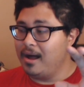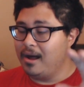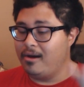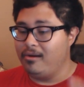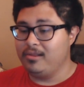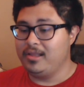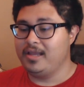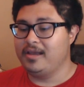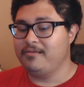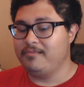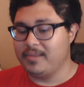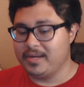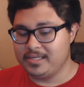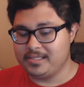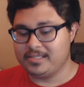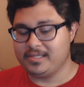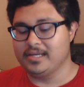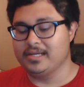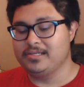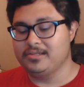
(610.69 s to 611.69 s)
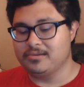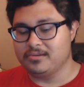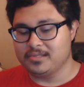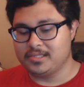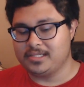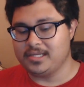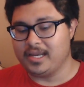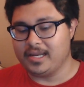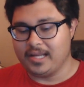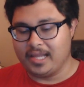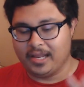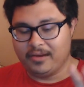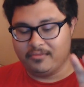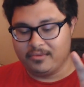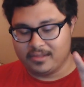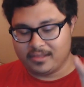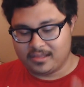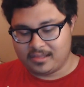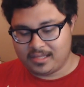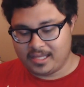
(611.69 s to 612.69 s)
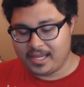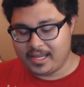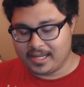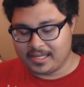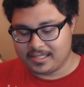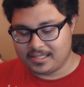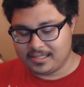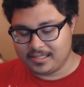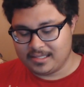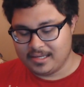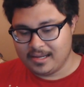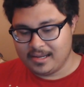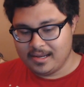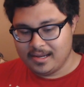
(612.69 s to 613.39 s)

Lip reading: I'll have my schedule set. And with that,